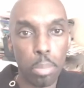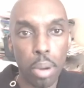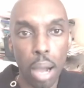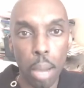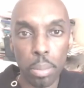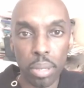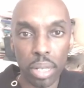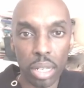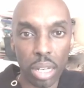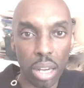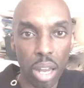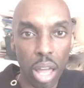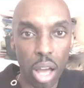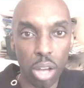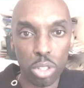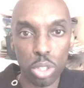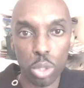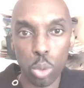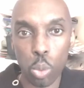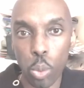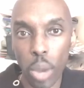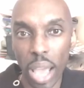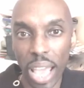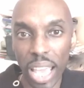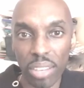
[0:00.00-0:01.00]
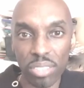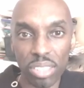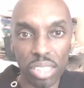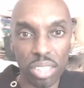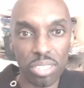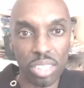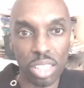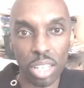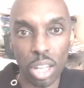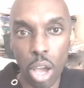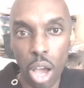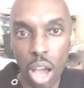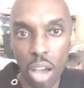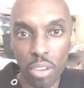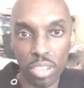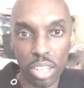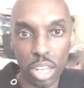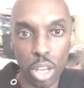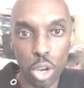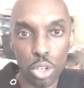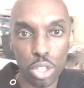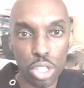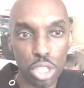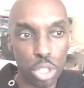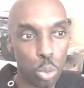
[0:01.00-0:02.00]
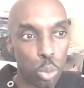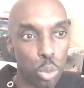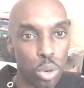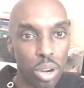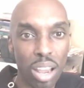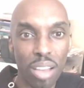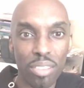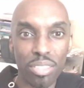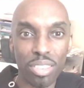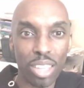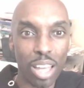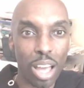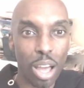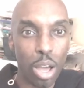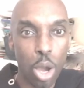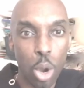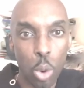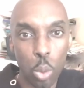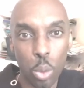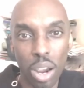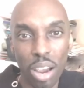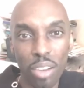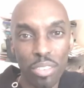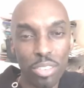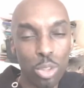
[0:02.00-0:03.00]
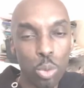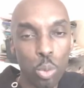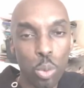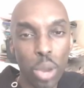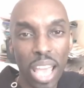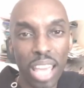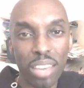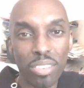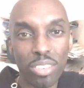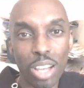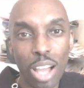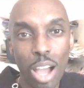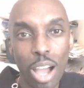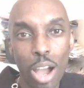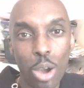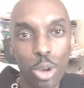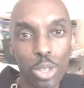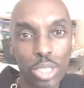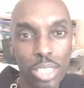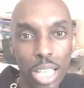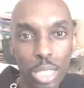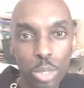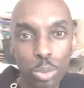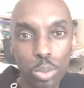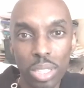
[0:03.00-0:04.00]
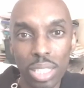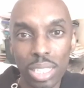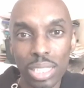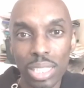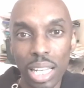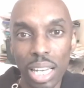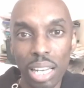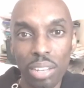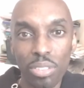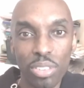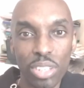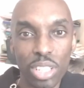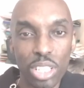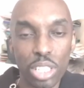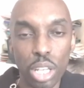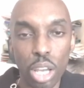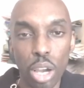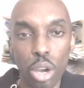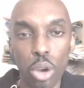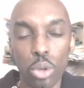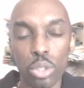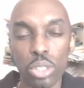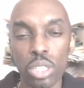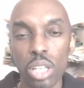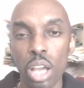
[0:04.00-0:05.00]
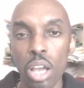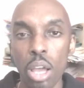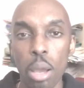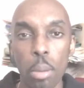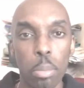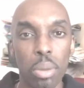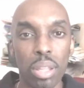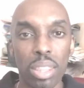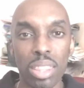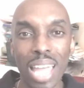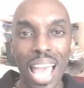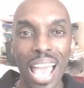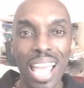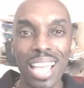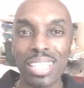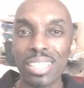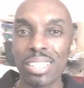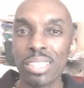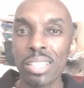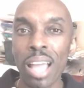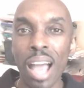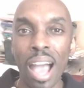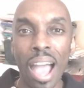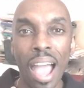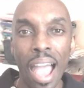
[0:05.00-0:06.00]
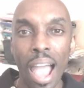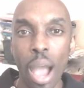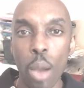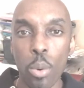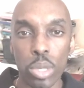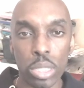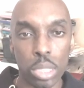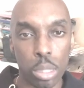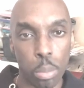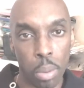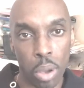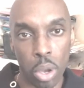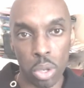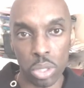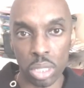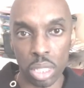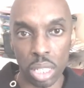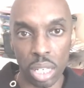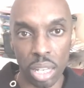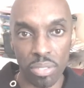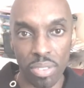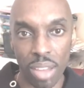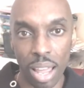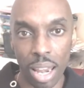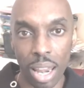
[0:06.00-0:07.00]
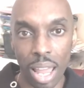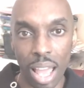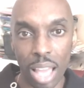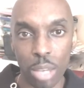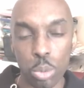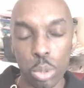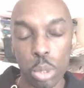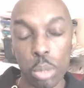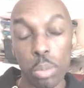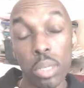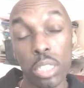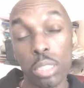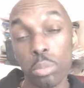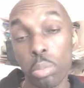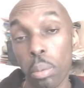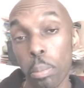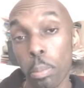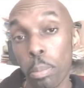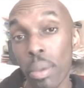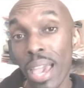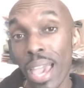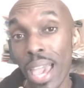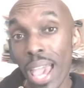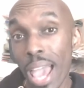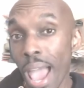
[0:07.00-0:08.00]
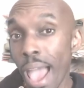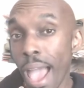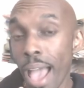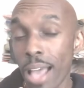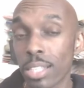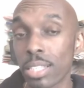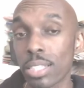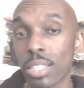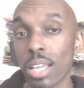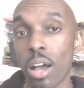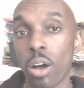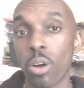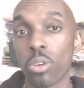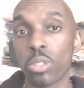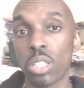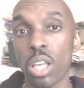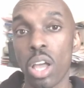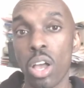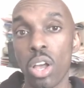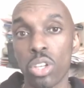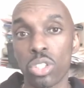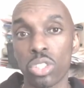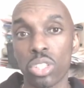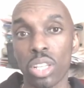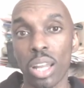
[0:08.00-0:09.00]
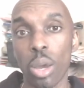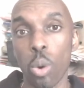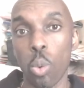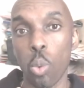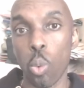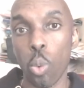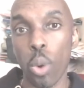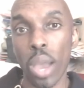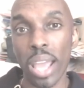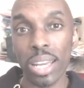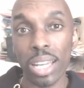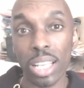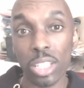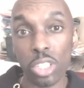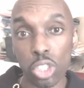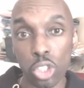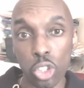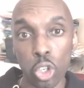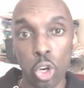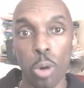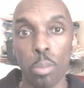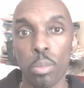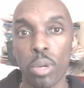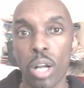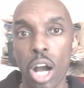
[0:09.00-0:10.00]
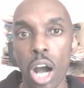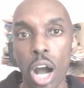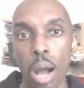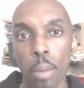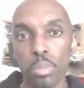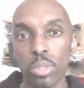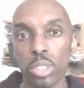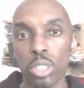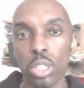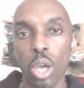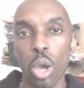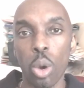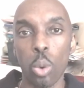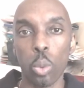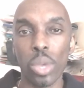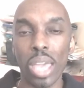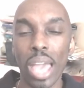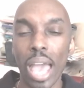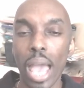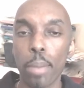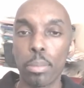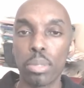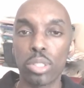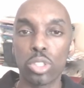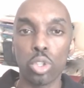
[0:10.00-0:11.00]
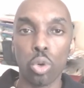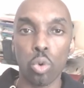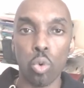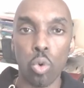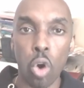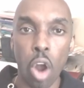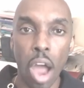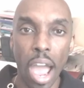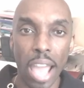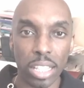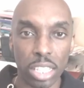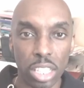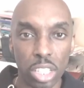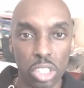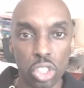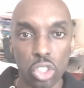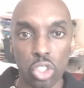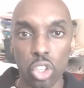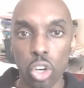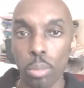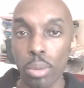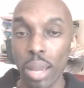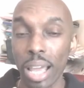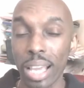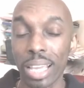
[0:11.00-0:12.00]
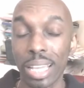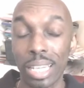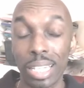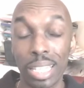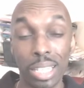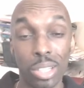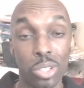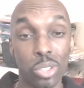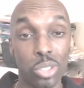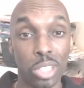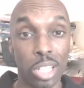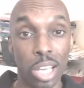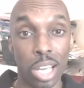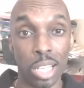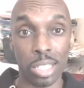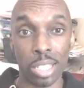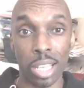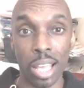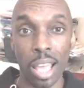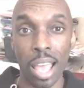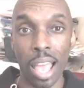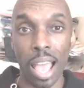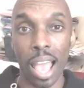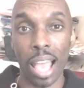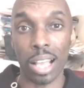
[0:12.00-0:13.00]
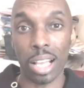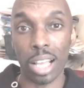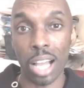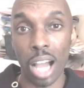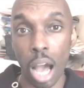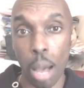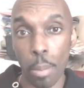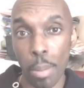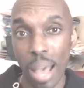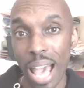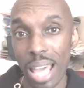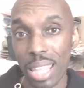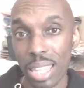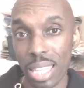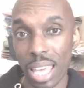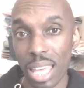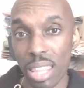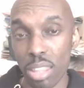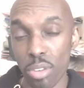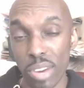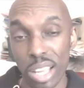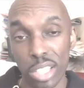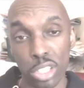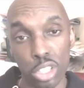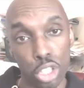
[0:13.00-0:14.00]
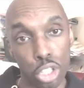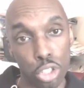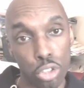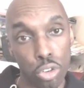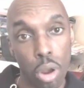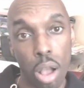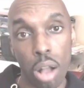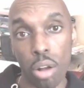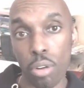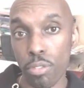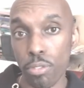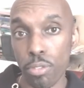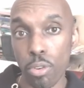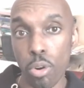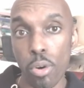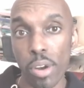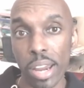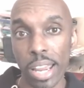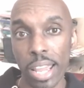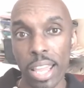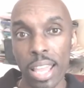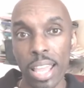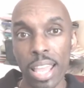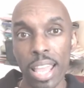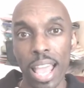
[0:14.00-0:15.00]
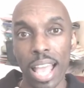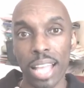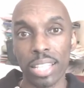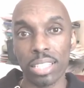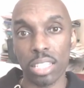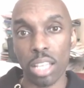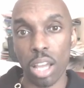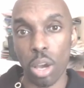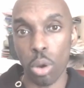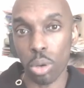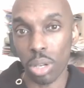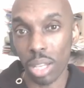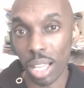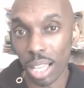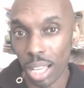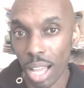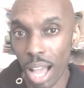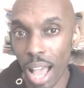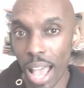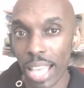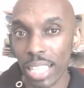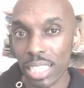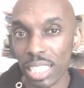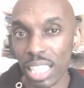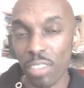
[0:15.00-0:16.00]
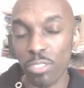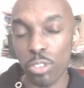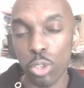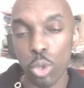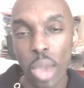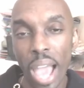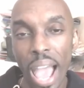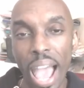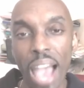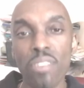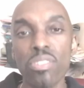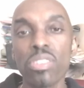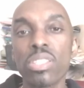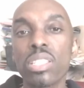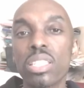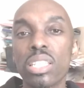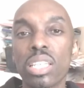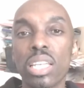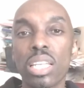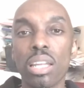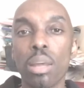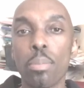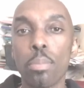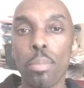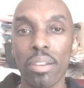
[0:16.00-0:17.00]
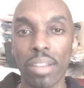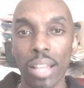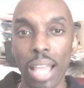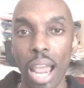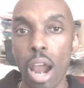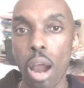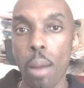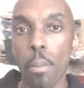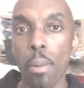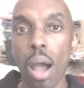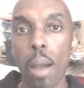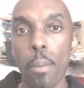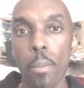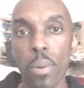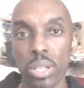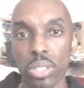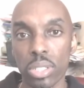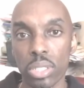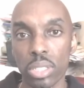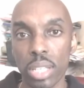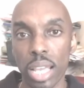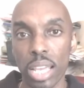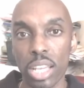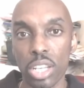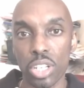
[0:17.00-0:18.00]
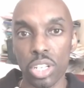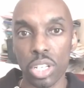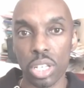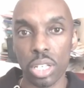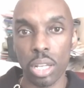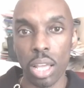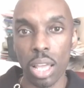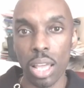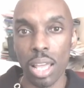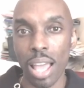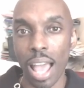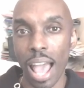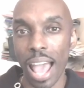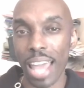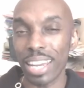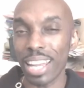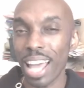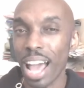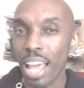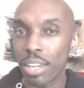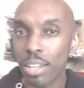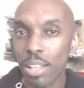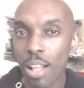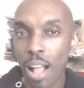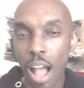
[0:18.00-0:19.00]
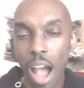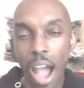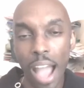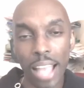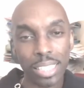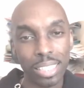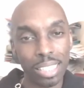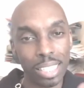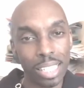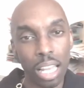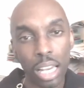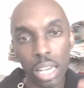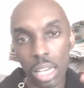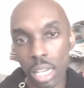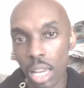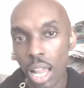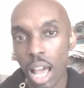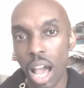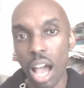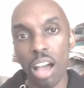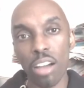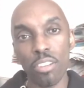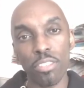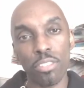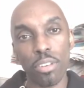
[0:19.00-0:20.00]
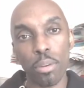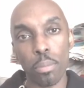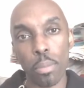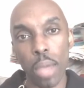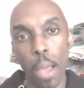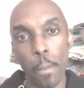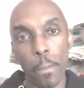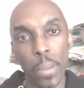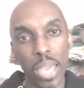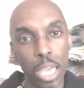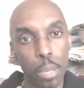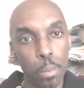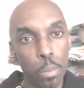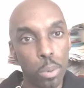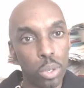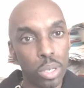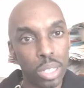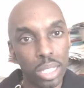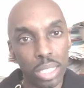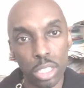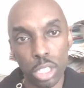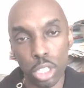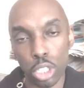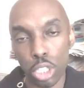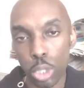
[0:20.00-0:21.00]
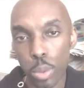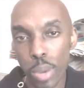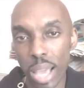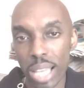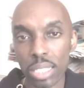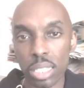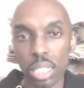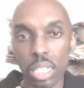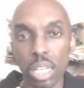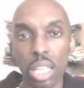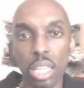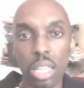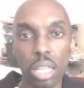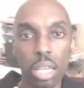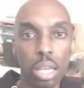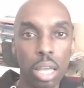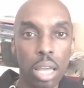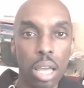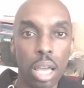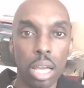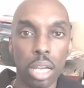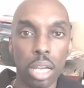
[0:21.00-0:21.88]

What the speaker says: bobbing along the waves of an ocean. Wherever the wave goes, that's where the jellyfish goes. But that is not how we're supposed to live our life. We're supposed to prepare ourselves so that when a storm comes, we are able to ride the storm like an eagle does and come out the other end strong for it. And so guys, if you haven't seen a Karatbar presentation, and I see a lot of people in the US and other